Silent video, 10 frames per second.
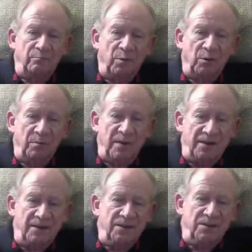pull her
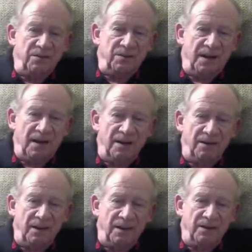bathing suit
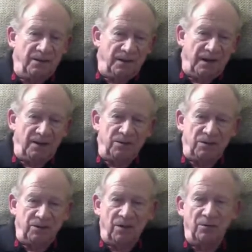down and
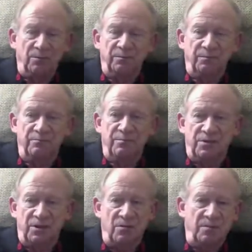show
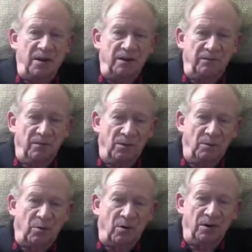me
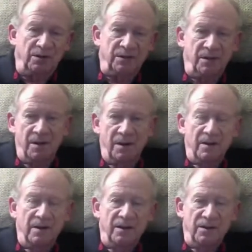her parts.
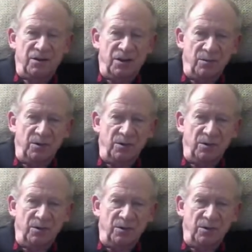She